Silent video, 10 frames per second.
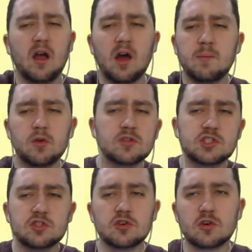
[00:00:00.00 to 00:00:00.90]
I'm not
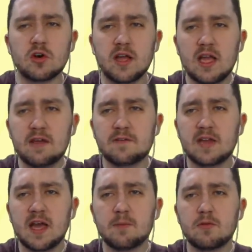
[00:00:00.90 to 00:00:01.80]
sure if
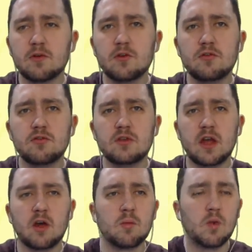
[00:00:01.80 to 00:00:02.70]
Cameroon,
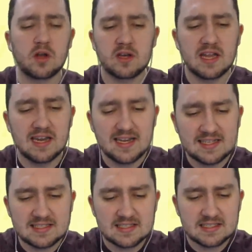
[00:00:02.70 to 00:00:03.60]
on what kind of
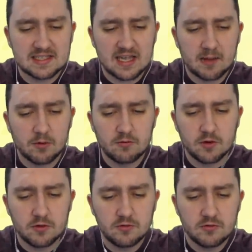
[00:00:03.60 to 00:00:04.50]
list
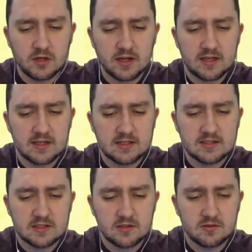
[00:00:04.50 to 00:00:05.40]
Cameroon
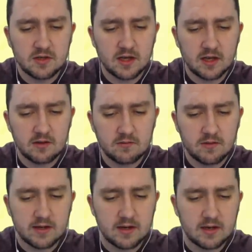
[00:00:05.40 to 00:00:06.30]
is. UK
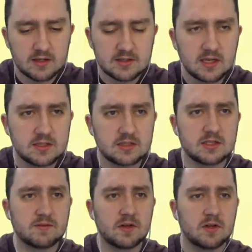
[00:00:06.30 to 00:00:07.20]
red list. Let's just
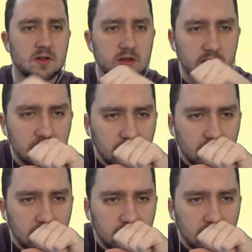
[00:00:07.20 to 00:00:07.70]
have a look.